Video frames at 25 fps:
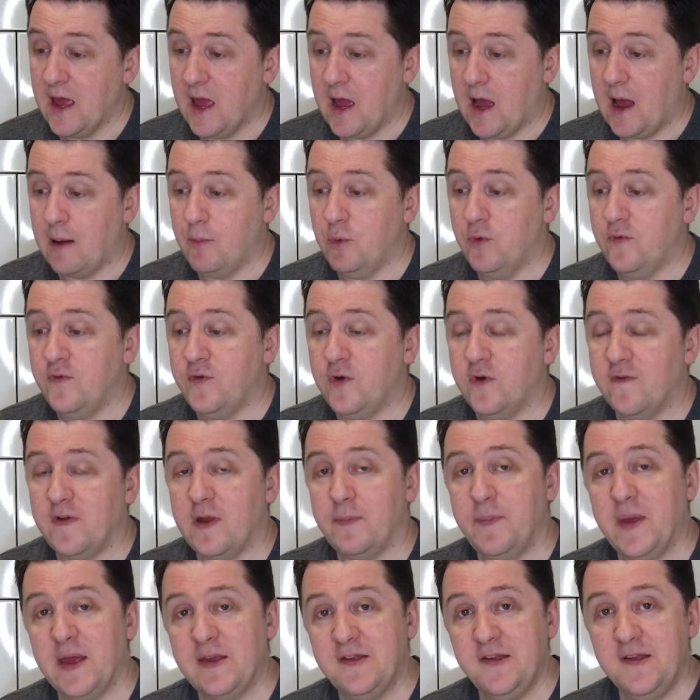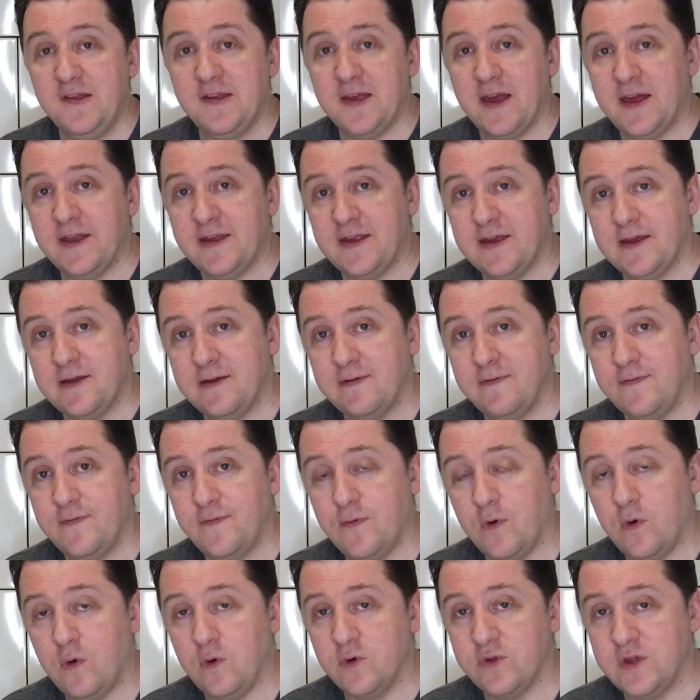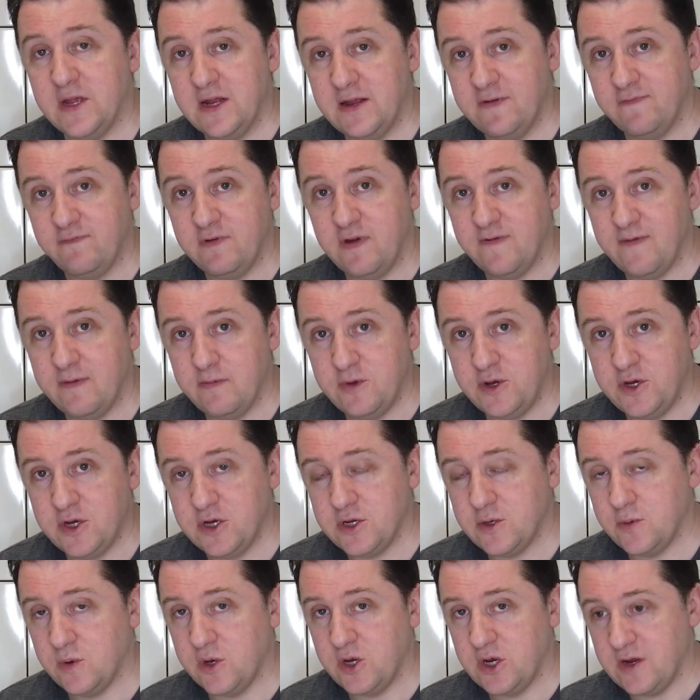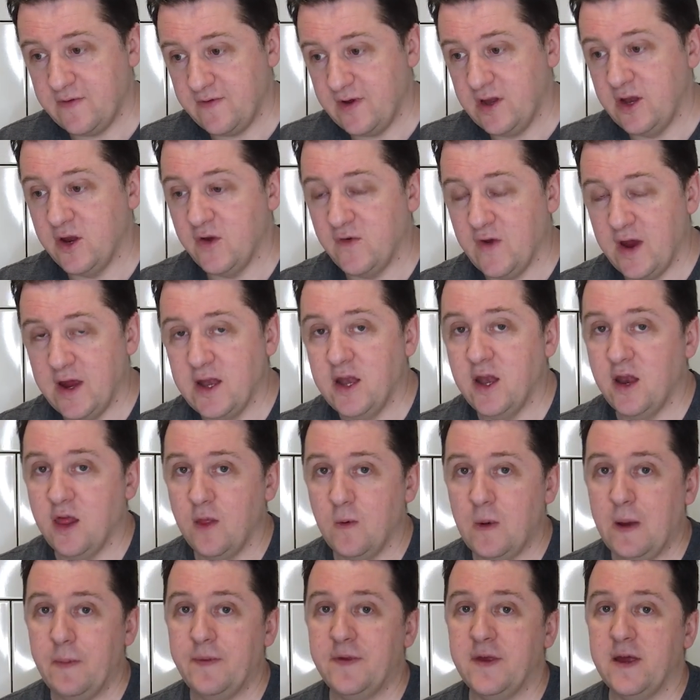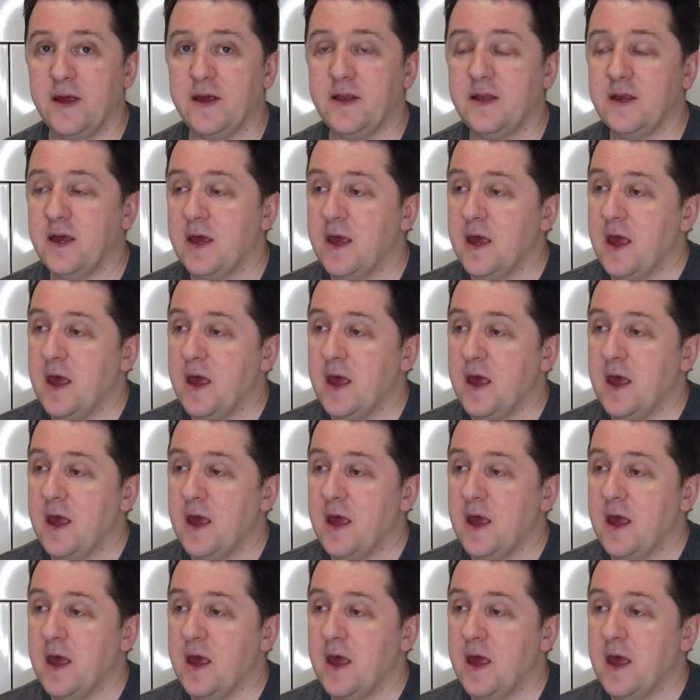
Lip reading: I moved over to Pixieset for delivery of images, which I've integrated into the website.